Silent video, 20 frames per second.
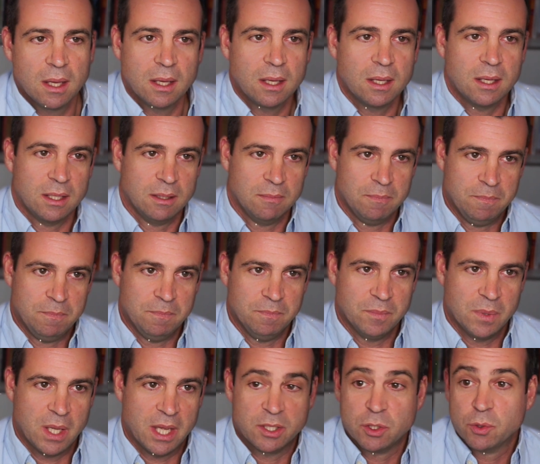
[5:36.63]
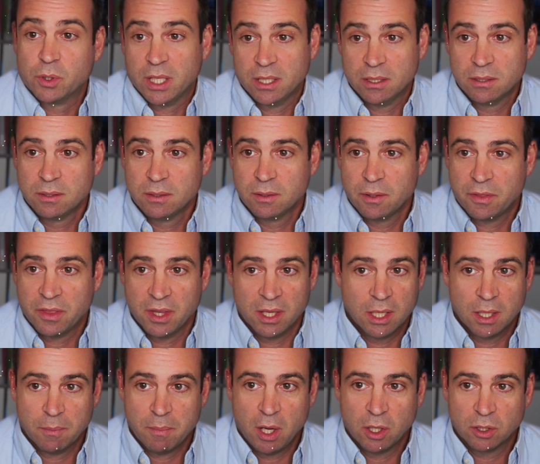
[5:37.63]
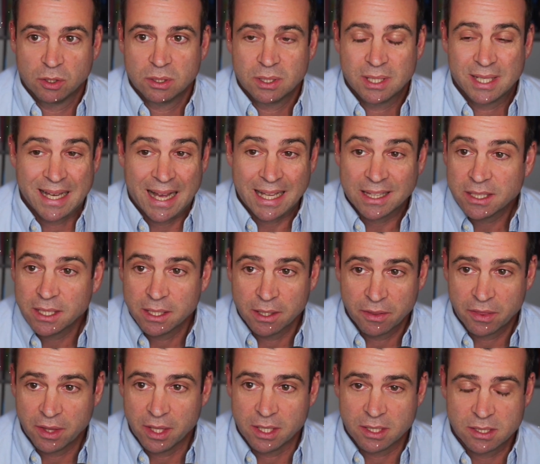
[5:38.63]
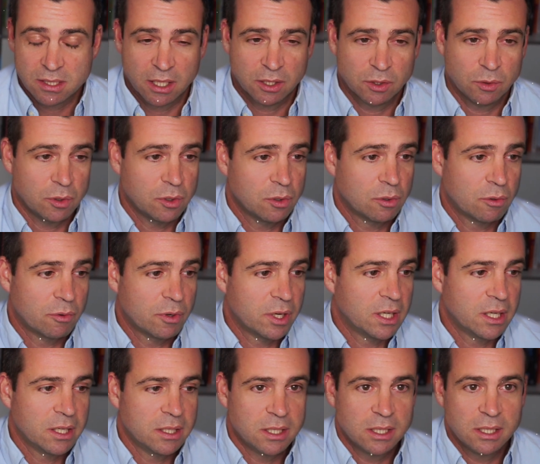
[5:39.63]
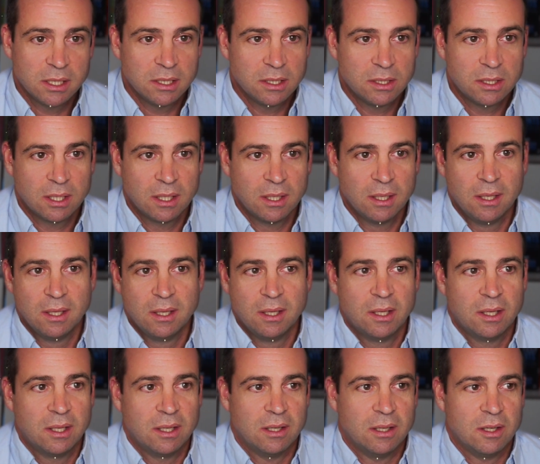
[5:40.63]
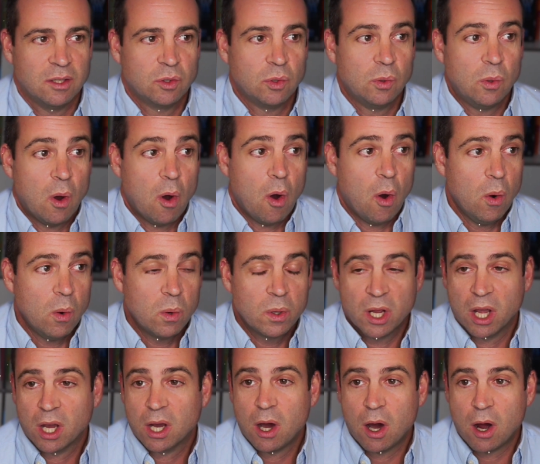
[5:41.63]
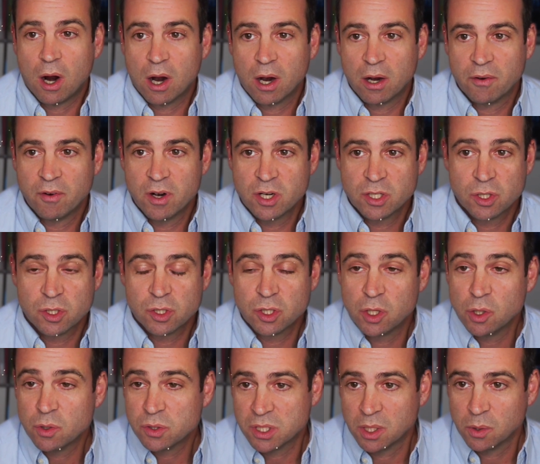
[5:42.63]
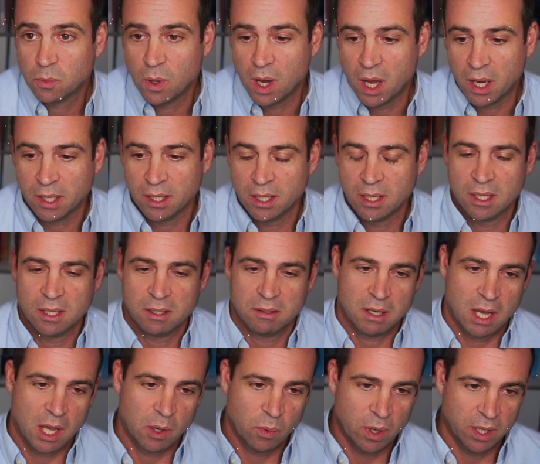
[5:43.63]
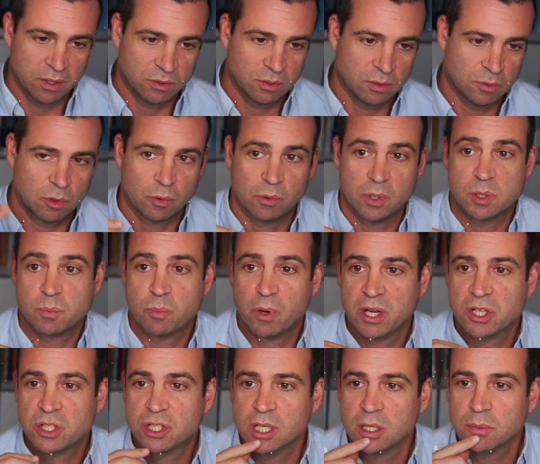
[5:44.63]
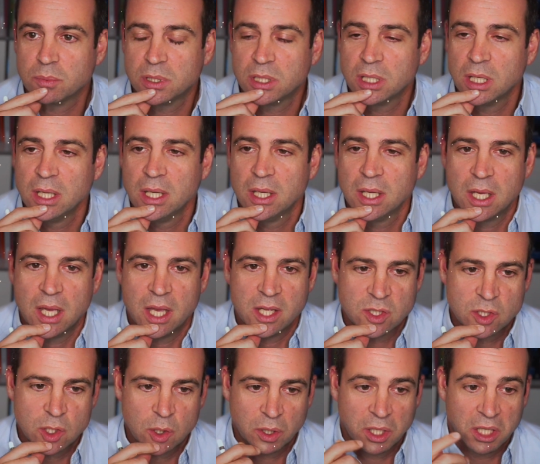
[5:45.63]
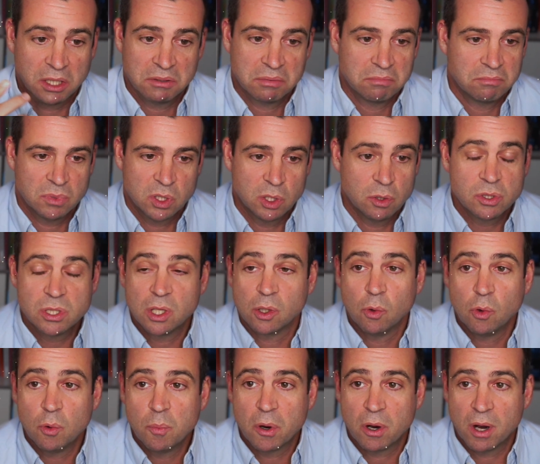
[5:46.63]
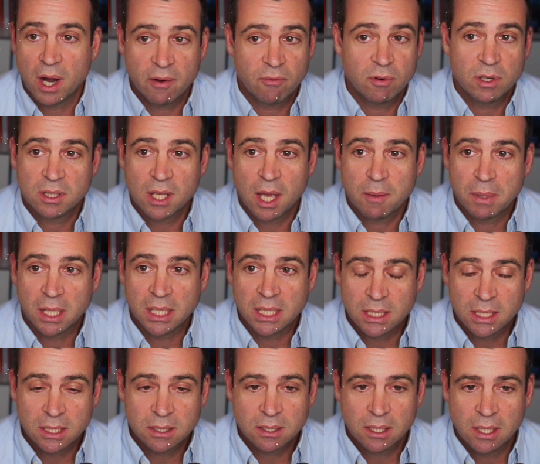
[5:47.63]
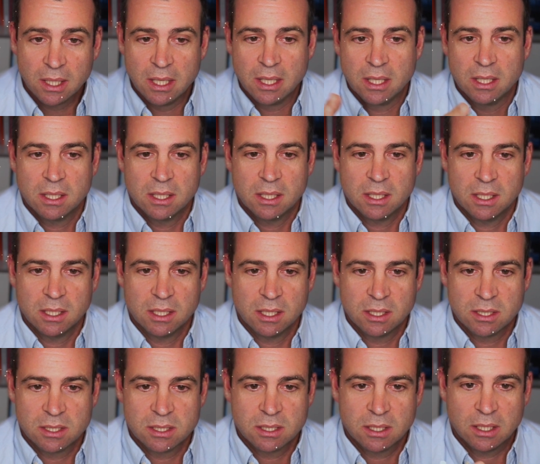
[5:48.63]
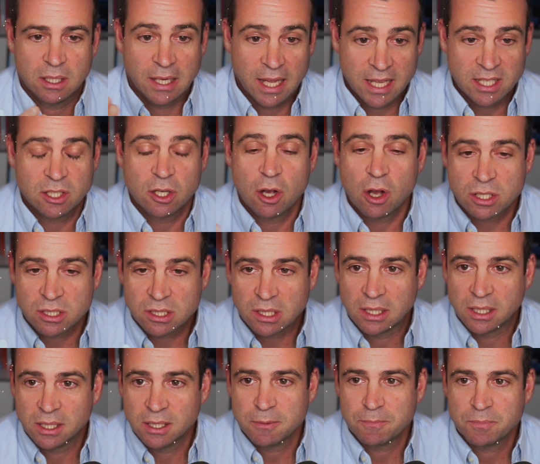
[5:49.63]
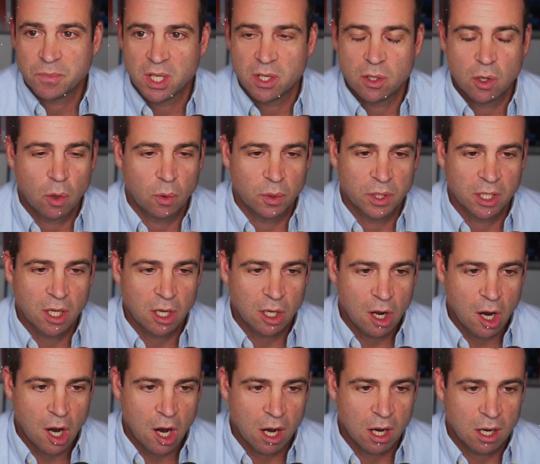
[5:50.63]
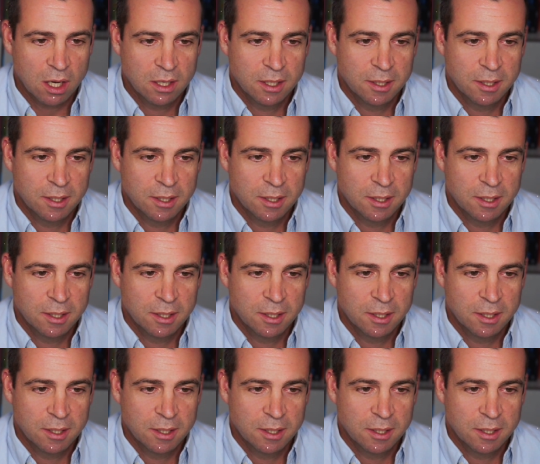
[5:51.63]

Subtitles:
And you can think about cutting things, like, do you really need to own a car versus using one? I went through a spreadsheet and saw that using Uber every time I need it is less costly than owning a car.